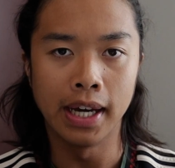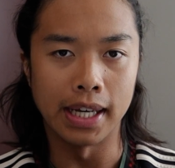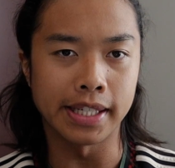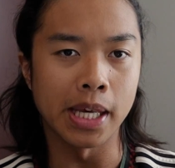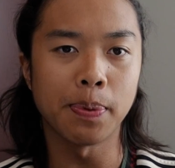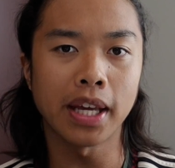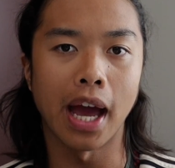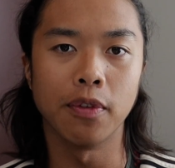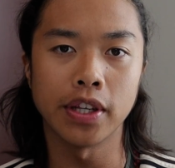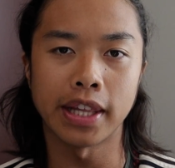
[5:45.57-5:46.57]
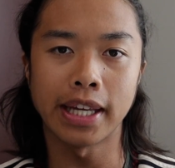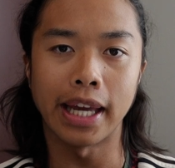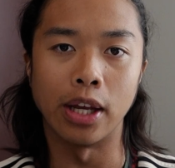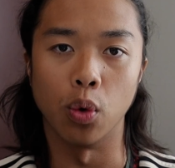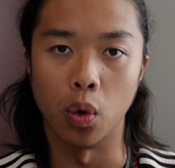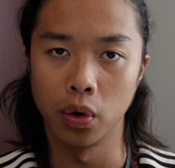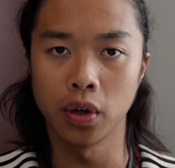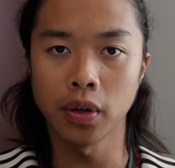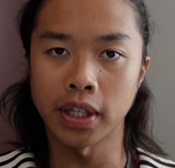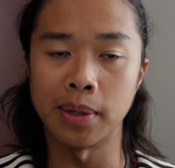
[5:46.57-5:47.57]
is keeping everything in
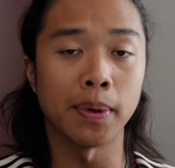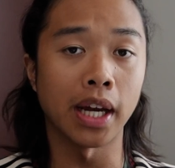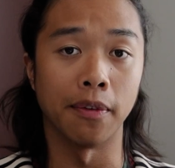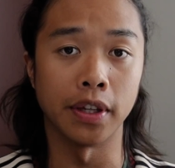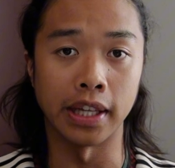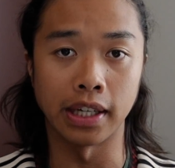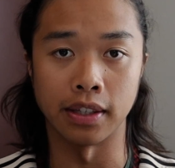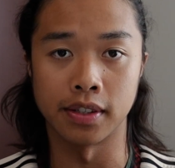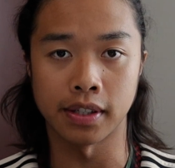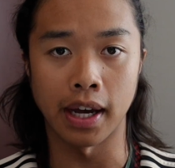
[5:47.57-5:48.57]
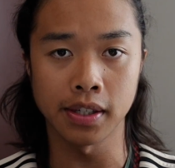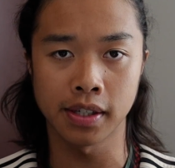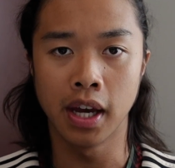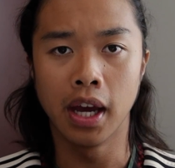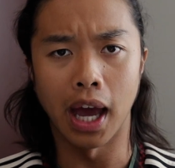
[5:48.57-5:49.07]
order, keeping everything concise,